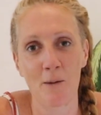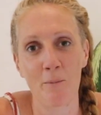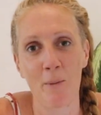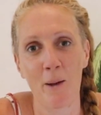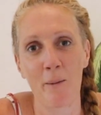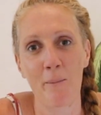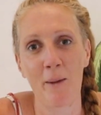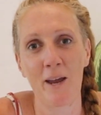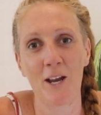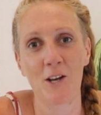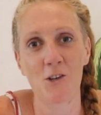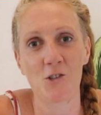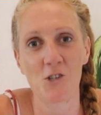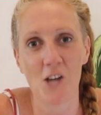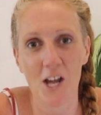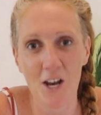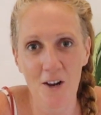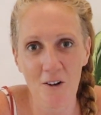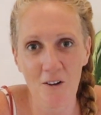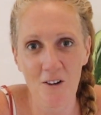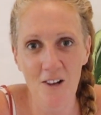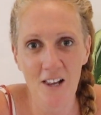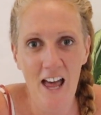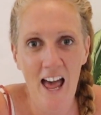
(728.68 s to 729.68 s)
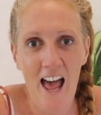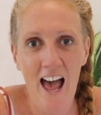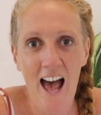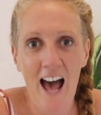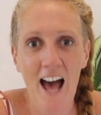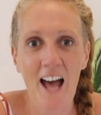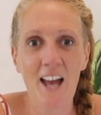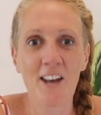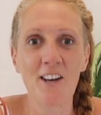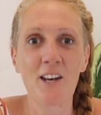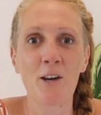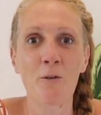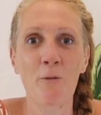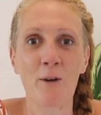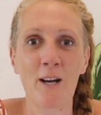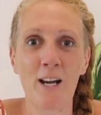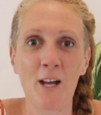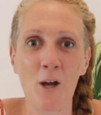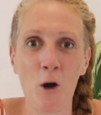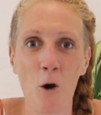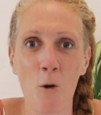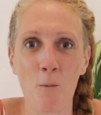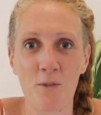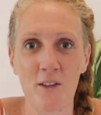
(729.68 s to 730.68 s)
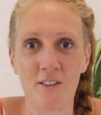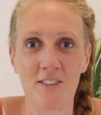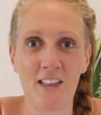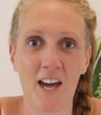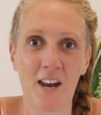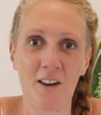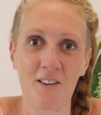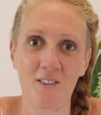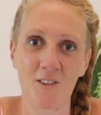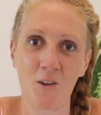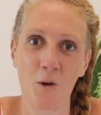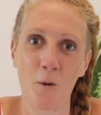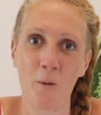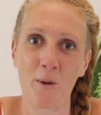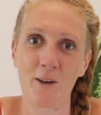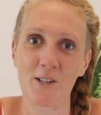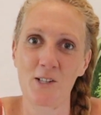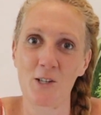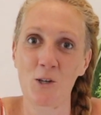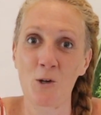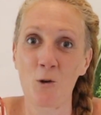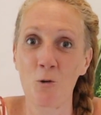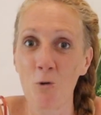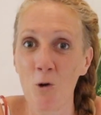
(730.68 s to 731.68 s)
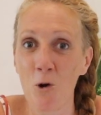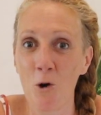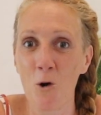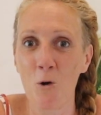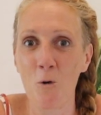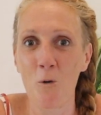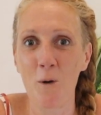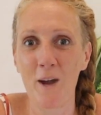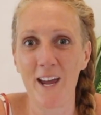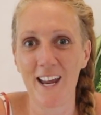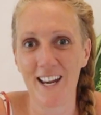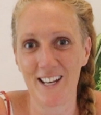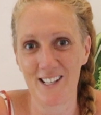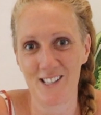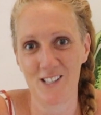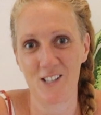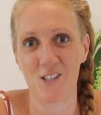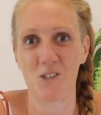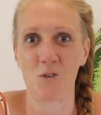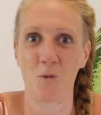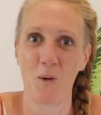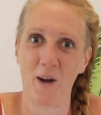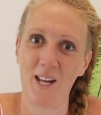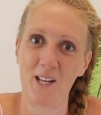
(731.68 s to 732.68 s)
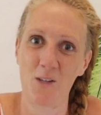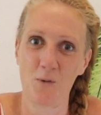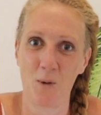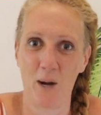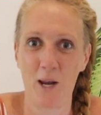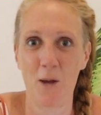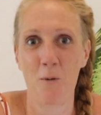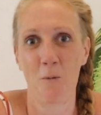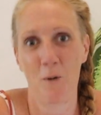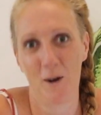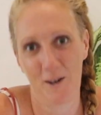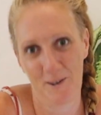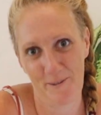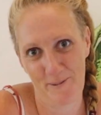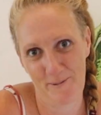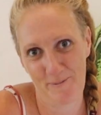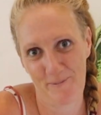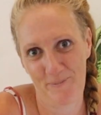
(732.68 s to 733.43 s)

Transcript: on my main channel, and I really hope that that is going to grow into 2021.